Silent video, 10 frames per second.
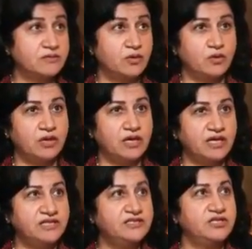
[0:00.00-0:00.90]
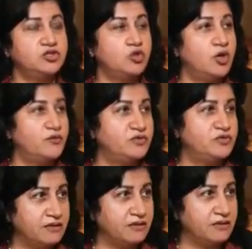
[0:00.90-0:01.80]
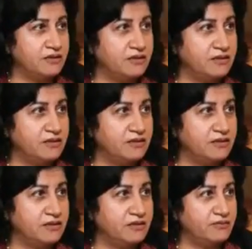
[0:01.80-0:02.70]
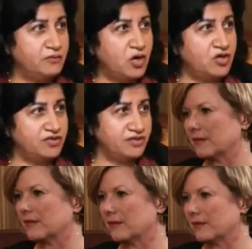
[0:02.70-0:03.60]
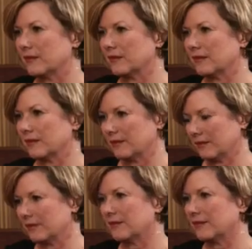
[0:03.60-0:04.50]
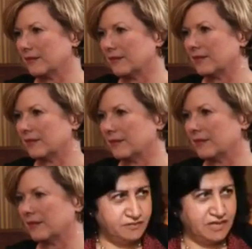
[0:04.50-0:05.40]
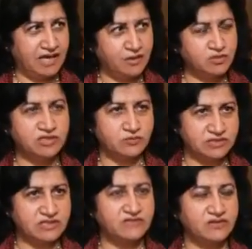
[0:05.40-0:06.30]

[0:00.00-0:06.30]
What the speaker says: said he didn't show up to the party. And the next day, went to house. He was